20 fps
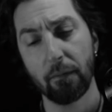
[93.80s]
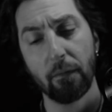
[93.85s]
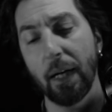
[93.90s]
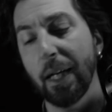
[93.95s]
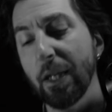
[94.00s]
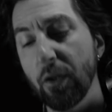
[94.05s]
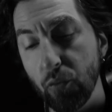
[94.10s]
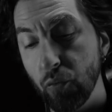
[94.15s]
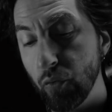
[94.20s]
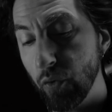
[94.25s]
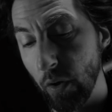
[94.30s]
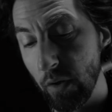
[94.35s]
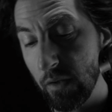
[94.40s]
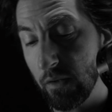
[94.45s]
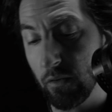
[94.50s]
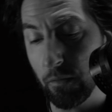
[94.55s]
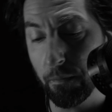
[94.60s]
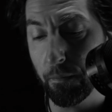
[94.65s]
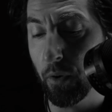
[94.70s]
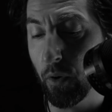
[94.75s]
I do not
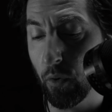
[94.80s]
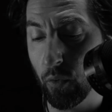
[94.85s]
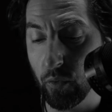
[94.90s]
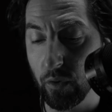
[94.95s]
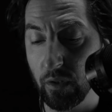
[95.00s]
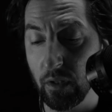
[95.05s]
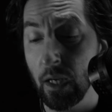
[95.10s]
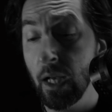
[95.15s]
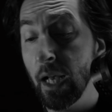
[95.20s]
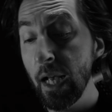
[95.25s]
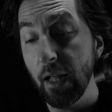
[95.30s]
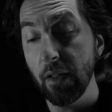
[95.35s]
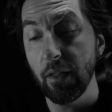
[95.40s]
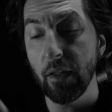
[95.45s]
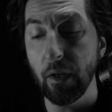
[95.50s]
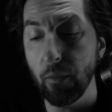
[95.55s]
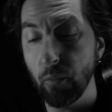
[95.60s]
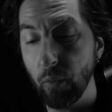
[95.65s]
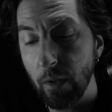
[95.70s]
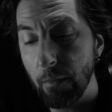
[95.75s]
suppose
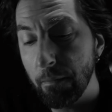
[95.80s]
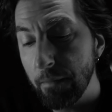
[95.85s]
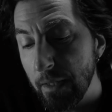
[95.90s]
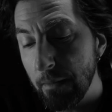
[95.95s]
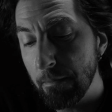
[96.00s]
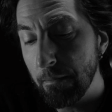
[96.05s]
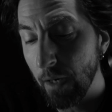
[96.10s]
there will be